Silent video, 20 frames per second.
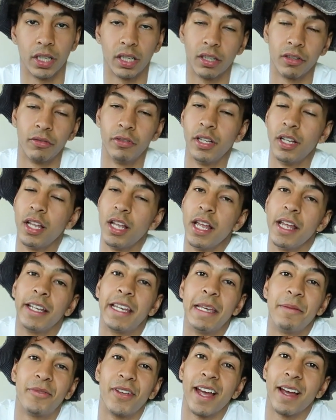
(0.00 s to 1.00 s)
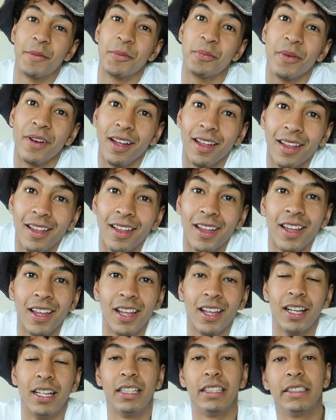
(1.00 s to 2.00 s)
I don't keep tabs. But
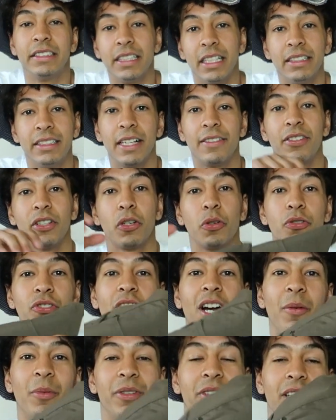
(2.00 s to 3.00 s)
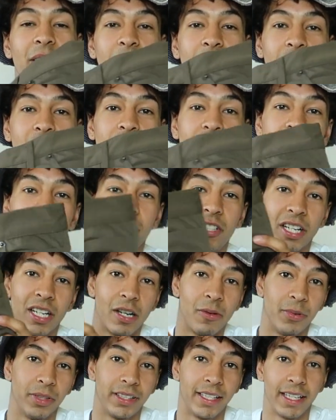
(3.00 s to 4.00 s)
definitely go shop with them you can check
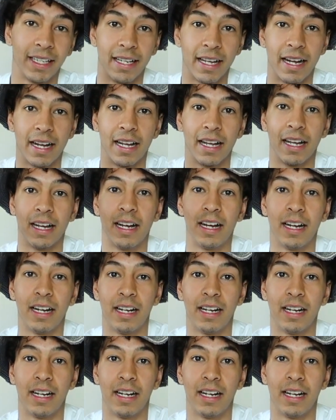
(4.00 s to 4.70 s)
out what they got.